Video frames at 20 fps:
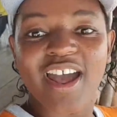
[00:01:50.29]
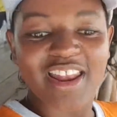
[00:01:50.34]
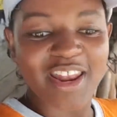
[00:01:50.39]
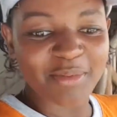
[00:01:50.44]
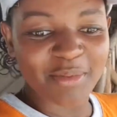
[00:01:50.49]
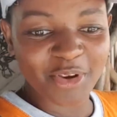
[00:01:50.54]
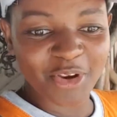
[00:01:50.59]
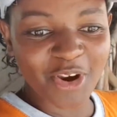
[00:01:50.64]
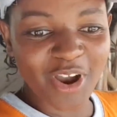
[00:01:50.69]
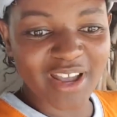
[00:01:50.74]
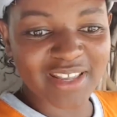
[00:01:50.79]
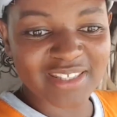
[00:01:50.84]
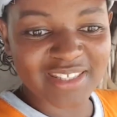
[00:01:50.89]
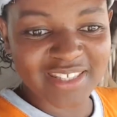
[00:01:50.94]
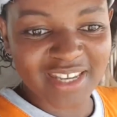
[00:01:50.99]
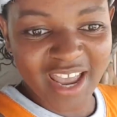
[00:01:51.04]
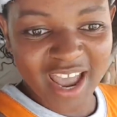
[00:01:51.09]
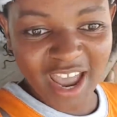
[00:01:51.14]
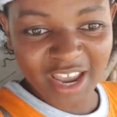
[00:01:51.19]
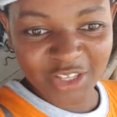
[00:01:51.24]
Let me go and
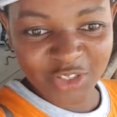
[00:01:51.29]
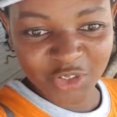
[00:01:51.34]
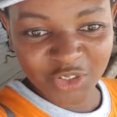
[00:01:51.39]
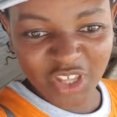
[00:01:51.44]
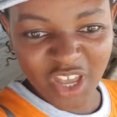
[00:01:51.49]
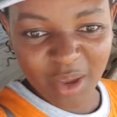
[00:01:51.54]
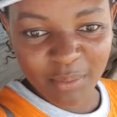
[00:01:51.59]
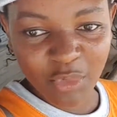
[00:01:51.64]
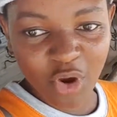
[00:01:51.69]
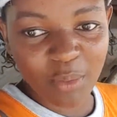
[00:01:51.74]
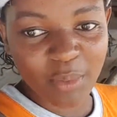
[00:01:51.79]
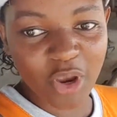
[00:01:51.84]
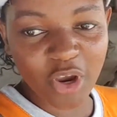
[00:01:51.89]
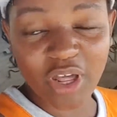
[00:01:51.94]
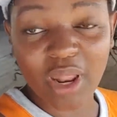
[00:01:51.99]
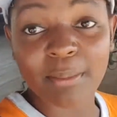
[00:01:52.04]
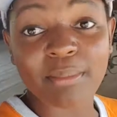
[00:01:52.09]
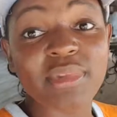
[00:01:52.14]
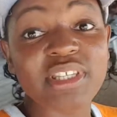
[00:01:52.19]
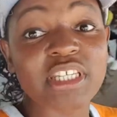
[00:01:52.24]
say hi to them. Oh my God,
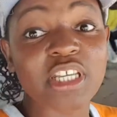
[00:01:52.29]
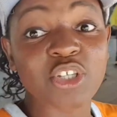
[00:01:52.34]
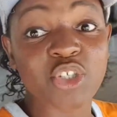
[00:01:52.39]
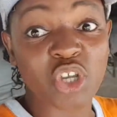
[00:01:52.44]
I'm meeting